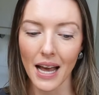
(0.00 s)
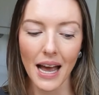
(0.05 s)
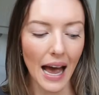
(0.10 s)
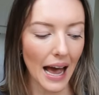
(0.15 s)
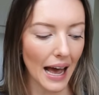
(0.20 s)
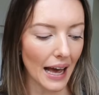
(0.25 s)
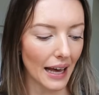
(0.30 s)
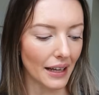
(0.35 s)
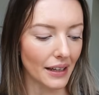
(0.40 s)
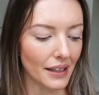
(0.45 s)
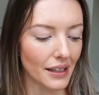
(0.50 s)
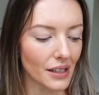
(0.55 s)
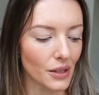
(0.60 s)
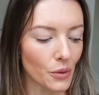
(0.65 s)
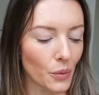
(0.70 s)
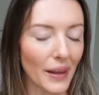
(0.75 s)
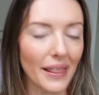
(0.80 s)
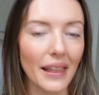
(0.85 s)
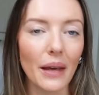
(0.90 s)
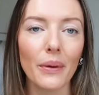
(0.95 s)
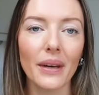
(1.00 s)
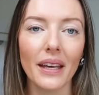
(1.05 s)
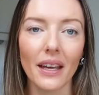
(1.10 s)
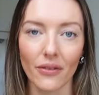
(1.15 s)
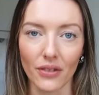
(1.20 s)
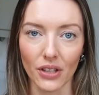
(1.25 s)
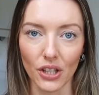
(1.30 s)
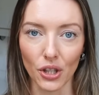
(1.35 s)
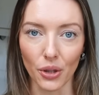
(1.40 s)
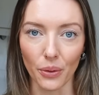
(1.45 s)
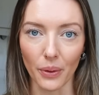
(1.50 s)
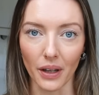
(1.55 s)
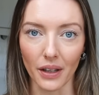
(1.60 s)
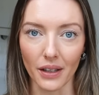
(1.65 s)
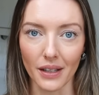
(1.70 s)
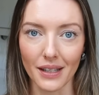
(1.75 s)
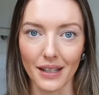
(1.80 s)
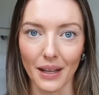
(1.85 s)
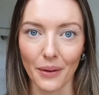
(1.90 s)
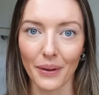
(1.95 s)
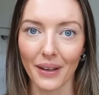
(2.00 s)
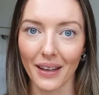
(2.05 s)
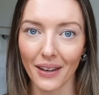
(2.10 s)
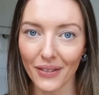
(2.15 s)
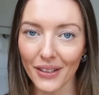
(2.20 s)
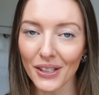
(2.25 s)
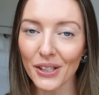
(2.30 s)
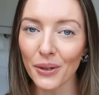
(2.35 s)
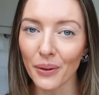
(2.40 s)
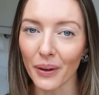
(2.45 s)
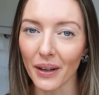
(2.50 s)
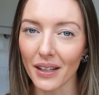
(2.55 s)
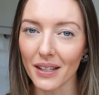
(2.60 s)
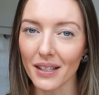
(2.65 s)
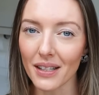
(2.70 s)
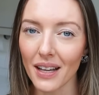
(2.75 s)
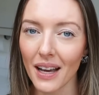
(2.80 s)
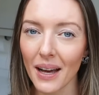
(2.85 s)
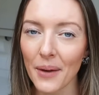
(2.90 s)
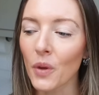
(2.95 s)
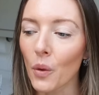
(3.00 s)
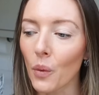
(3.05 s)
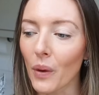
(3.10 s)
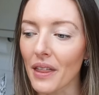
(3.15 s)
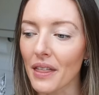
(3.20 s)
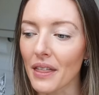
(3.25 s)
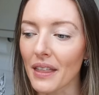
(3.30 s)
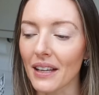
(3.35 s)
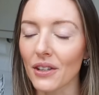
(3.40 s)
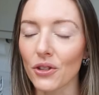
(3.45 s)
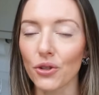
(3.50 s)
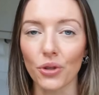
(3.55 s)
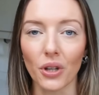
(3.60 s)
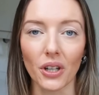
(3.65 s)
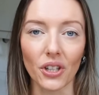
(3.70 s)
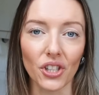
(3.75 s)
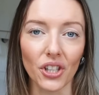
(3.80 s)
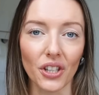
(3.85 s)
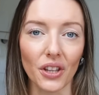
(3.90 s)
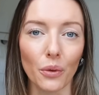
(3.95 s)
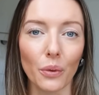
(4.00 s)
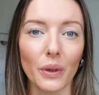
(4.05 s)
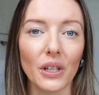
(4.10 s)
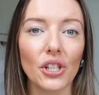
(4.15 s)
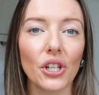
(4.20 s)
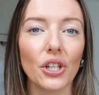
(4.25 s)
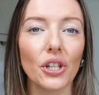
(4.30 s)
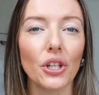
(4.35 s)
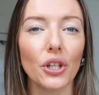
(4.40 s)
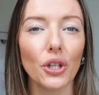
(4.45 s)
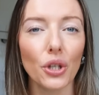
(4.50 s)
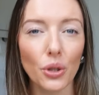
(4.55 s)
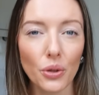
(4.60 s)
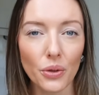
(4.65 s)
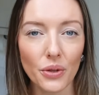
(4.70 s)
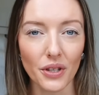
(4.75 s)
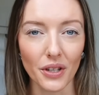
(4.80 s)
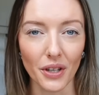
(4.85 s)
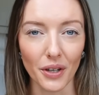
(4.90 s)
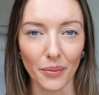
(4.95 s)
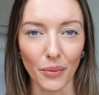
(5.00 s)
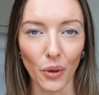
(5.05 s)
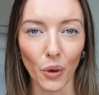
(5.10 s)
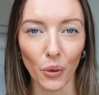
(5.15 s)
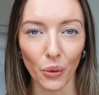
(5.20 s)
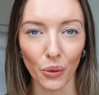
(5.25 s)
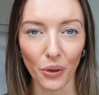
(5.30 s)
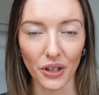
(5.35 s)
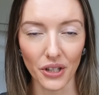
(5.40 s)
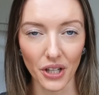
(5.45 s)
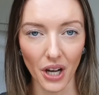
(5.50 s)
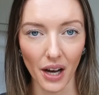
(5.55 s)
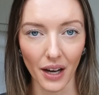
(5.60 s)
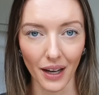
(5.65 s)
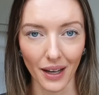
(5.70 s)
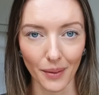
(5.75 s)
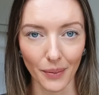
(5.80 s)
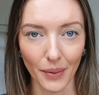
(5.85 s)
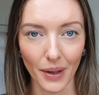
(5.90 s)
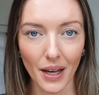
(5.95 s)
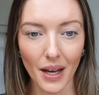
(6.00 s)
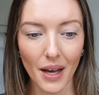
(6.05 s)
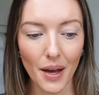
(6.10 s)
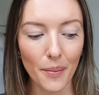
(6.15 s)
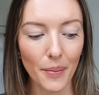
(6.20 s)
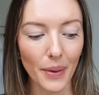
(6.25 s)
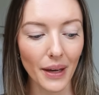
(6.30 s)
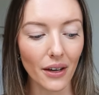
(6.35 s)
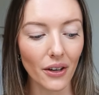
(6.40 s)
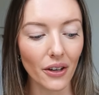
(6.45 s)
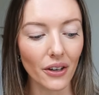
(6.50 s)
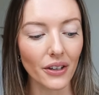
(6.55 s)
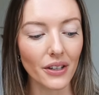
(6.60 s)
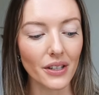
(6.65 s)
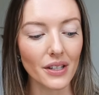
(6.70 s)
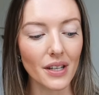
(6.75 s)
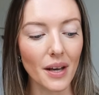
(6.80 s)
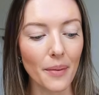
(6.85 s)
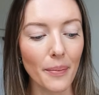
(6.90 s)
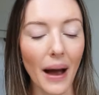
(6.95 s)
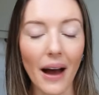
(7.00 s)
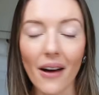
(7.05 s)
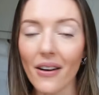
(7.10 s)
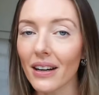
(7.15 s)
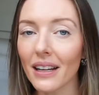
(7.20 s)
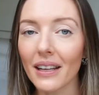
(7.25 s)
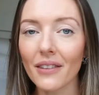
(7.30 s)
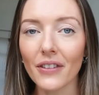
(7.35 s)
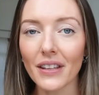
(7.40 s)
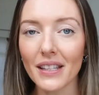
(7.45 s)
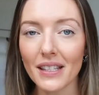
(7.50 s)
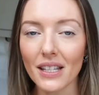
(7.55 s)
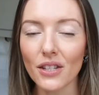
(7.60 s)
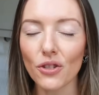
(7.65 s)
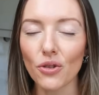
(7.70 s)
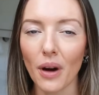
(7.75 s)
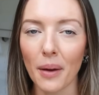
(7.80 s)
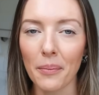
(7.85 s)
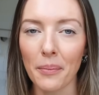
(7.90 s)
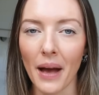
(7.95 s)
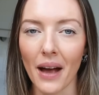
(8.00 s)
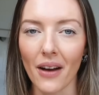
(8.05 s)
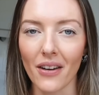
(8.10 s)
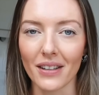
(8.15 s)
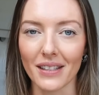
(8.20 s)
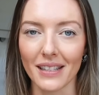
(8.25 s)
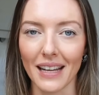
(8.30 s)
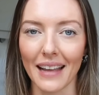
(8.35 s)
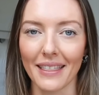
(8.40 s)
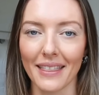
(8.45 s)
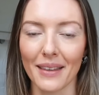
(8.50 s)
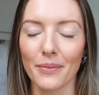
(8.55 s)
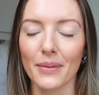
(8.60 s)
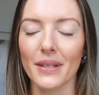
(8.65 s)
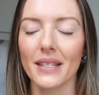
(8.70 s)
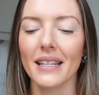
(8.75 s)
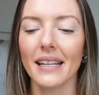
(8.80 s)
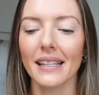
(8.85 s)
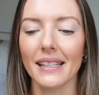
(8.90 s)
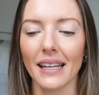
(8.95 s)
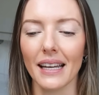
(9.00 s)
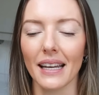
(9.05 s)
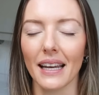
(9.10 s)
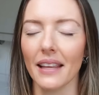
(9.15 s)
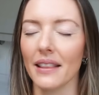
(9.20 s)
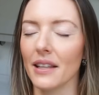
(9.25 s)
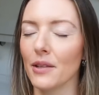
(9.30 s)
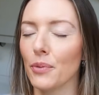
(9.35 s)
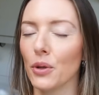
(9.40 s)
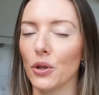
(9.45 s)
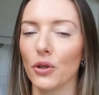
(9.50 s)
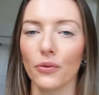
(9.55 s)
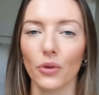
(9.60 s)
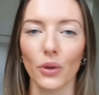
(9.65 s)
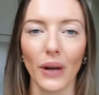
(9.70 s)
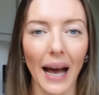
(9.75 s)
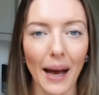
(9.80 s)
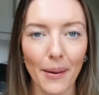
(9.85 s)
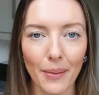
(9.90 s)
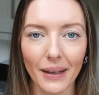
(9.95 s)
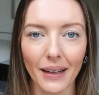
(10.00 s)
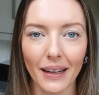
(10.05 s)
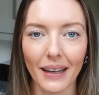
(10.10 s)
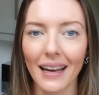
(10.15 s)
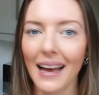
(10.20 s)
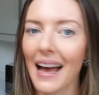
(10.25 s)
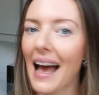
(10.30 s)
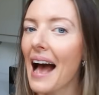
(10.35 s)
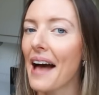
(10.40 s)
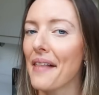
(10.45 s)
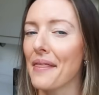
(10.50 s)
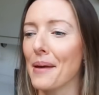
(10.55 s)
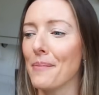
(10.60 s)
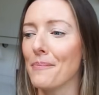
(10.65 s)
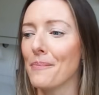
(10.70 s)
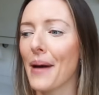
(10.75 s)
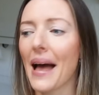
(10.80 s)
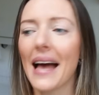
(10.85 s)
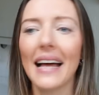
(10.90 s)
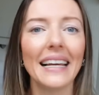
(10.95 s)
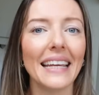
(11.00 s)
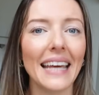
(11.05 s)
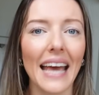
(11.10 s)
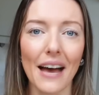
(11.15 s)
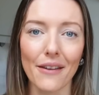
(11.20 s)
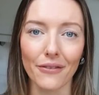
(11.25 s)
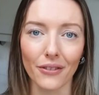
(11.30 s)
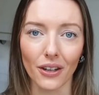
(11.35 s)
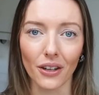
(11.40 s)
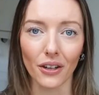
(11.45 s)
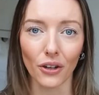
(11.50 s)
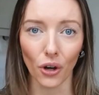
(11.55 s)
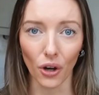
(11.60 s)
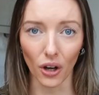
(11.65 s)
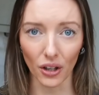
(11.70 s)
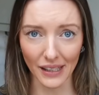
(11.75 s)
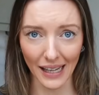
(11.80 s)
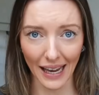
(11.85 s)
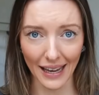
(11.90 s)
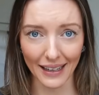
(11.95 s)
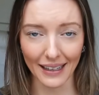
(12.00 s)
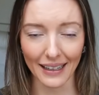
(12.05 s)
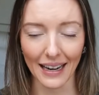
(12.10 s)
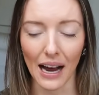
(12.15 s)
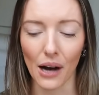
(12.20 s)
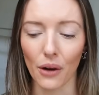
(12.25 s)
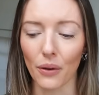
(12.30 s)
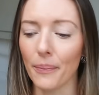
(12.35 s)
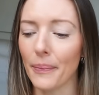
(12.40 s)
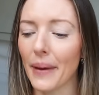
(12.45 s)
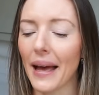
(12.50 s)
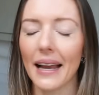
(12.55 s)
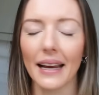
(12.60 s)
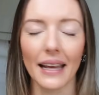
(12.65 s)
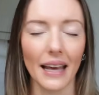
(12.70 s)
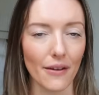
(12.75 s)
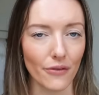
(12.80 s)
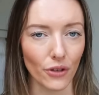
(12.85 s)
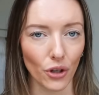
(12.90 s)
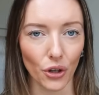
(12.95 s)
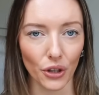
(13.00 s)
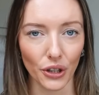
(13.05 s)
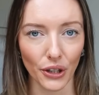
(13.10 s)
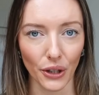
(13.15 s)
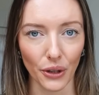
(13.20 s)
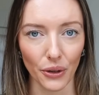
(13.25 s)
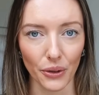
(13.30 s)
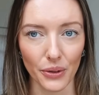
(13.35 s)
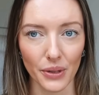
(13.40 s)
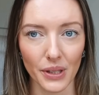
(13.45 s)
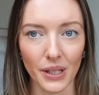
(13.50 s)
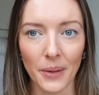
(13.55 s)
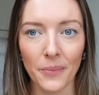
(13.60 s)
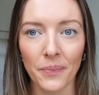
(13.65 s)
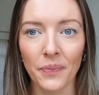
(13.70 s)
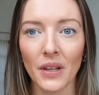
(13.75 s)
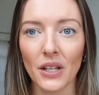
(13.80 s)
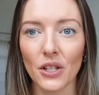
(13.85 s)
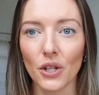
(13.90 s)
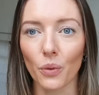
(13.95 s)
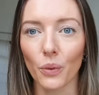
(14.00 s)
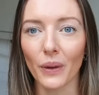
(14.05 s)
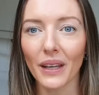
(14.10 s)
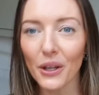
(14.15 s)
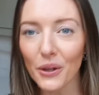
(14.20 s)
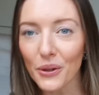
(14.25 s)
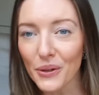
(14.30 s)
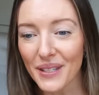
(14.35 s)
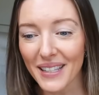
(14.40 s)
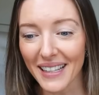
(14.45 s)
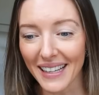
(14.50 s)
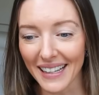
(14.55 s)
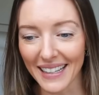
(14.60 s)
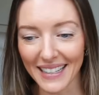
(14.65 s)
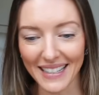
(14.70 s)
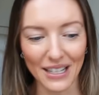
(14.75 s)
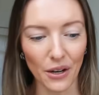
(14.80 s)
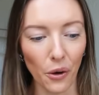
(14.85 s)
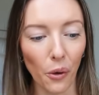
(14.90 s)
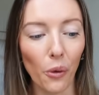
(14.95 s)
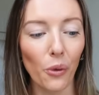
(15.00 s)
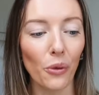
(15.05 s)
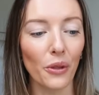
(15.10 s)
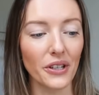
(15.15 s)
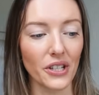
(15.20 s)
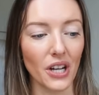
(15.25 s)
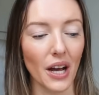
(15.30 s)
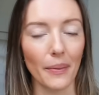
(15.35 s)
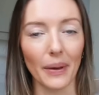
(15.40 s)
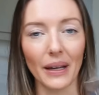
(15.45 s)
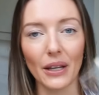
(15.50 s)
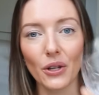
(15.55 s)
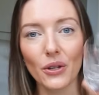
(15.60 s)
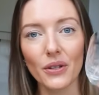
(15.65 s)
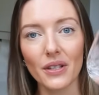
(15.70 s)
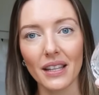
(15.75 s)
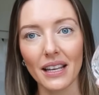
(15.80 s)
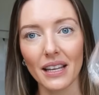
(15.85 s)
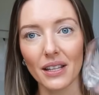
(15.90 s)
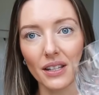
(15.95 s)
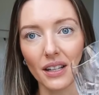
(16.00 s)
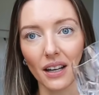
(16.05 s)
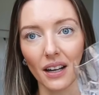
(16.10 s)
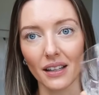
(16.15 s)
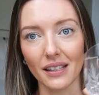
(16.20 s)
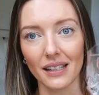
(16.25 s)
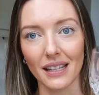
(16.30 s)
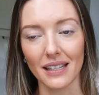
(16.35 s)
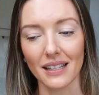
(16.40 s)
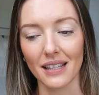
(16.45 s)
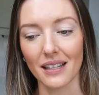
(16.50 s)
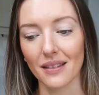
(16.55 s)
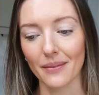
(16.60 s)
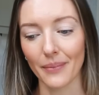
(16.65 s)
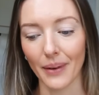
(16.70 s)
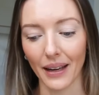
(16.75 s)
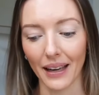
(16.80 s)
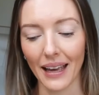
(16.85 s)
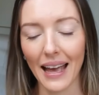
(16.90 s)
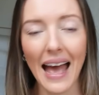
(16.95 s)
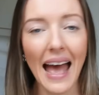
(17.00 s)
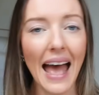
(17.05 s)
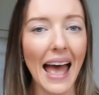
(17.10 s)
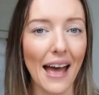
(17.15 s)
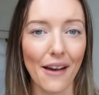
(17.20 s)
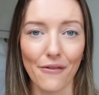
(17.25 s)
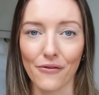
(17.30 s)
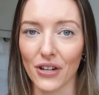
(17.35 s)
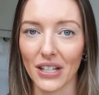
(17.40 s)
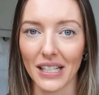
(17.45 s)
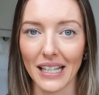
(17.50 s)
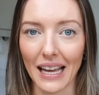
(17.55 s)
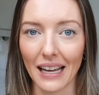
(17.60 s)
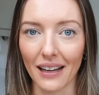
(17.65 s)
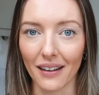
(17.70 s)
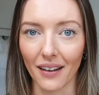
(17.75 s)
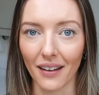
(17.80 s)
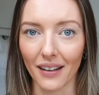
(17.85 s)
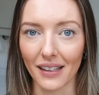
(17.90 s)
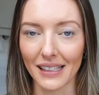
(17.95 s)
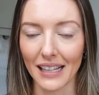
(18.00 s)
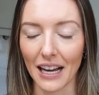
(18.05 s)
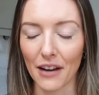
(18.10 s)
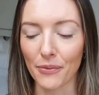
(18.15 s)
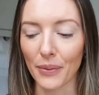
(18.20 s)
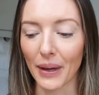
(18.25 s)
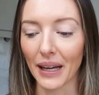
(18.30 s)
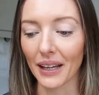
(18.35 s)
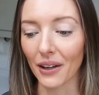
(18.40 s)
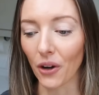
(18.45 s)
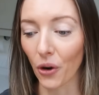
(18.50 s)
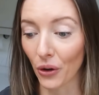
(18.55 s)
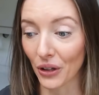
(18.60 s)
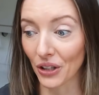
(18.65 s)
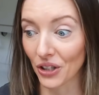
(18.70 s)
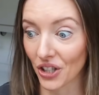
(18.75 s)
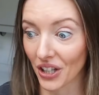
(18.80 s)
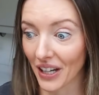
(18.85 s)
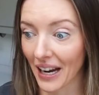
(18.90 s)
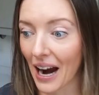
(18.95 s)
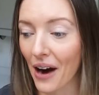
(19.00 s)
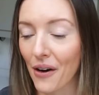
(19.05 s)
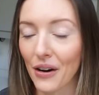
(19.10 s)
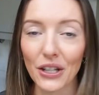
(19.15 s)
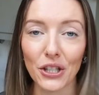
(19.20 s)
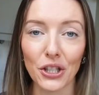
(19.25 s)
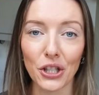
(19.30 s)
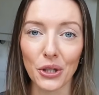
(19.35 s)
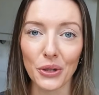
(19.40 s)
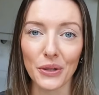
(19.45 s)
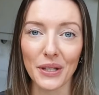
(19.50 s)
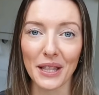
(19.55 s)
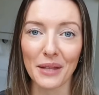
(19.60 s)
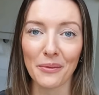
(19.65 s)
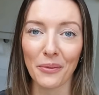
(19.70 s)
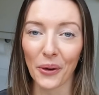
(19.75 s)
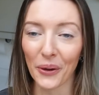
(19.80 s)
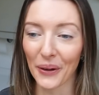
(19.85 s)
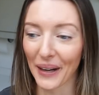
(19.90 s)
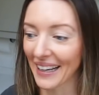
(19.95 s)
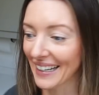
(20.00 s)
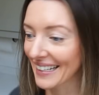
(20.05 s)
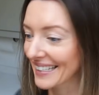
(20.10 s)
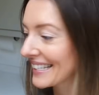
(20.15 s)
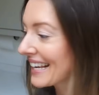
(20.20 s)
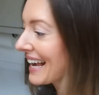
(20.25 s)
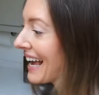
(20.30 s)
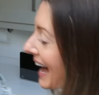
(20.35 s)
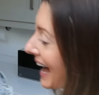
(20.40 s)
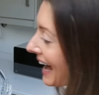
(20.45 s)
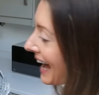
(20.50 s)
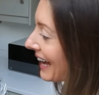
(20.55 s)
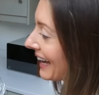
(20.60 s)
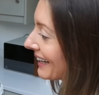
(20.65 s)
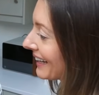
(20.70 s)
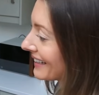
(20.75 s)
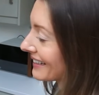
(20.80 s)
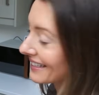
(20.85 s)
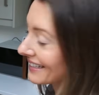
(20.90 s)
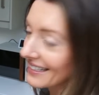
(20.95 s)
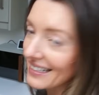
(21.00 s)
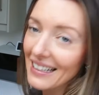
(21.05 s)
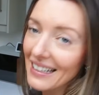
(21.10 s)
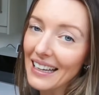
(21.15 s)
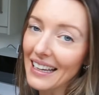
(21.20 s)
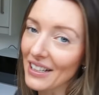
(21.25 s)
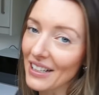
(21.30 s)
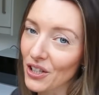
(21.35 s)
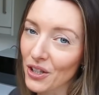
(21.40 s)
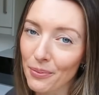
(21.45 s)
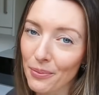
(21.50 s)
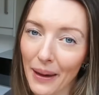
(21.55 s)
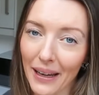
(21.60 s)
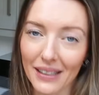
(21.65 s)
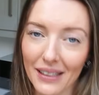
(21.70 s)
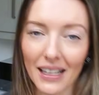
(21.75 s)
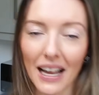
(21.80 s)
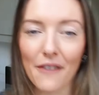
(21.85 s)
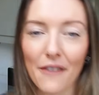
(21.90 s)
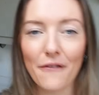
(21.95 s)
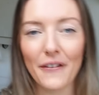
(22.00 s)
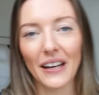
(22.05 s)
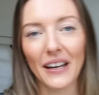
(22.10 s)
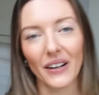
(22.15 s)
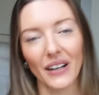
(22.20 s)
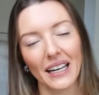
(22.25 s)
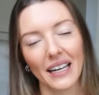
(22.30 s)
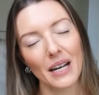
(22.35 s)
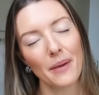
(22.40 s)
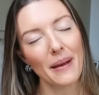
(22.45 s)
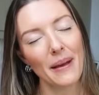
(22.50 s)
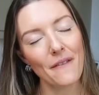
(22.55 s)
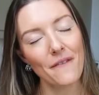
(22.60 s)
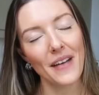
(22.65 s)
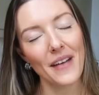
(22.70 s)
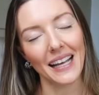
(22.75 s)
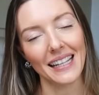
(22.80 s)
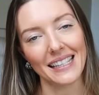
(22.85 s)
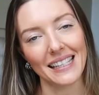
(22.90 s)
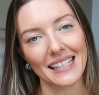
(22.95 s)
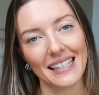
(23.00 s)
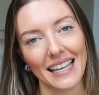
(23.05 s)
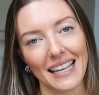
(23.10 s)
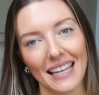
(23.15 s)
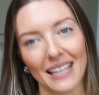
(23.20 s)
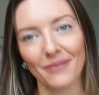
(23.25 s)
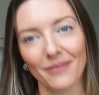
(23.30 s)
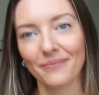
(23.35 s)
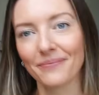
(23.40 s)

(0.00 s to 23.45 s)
And when they were given to us with the instruction that we should use them all the time, because apparently Vince's grandparents had them sitting in this beautiful cabinet and they barely ever got taken out and barely ever got used. So we use these all the time. I use these glasses as my everyday glass to have my orange and carrot juice in the mornings, and it just makes life feel a little bit fancy.